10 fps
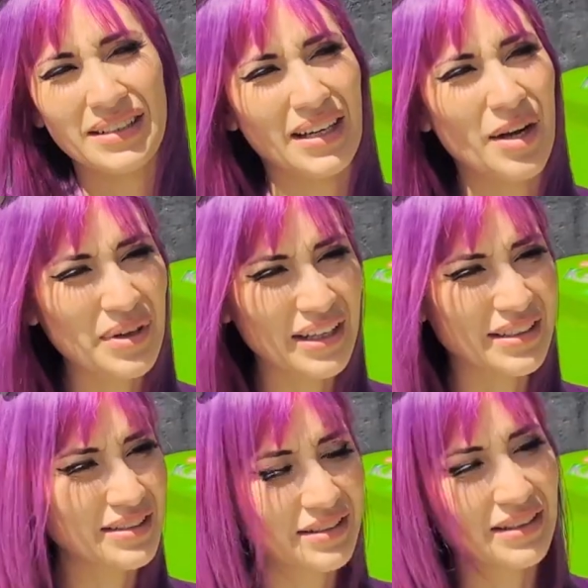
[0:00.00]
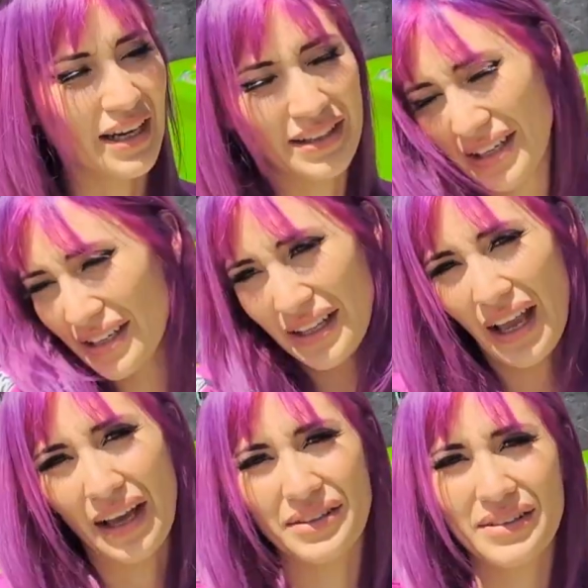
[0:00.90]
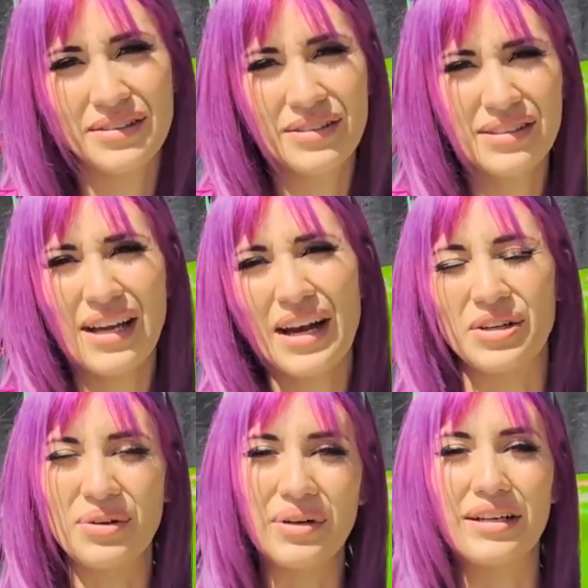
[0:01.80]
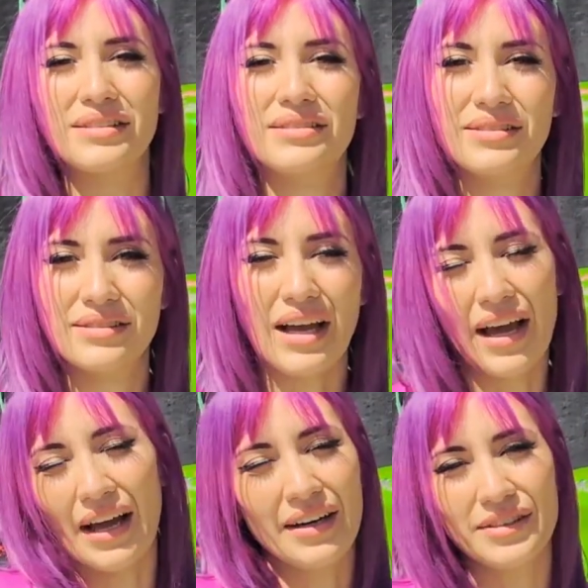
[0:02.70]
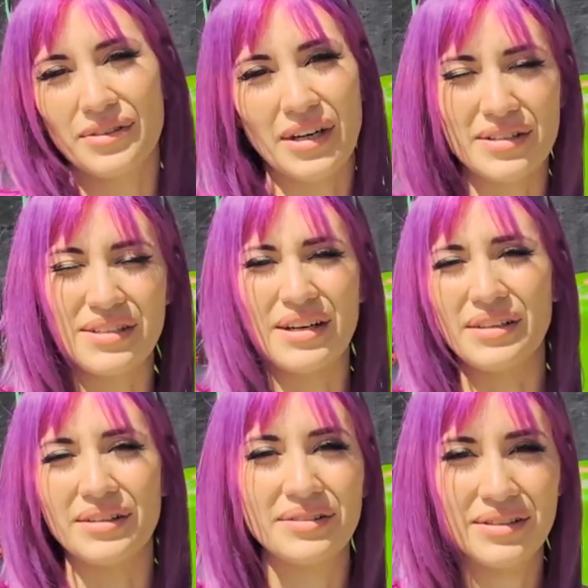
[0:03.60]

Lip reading: I mean, at the end of the day, you just gotta do it. I don't know what else to tell you.